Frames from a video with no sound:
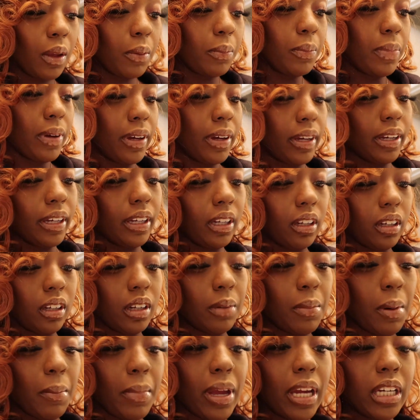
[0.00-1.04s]
but um,
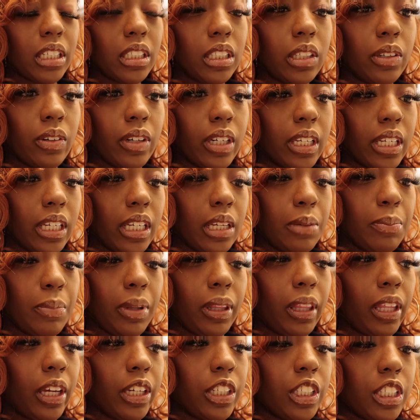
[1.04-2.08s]
i'm actually going to keep
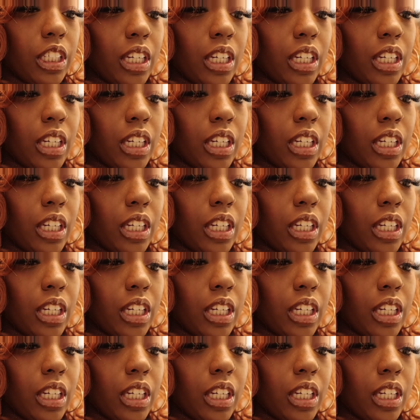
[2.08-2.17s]
plush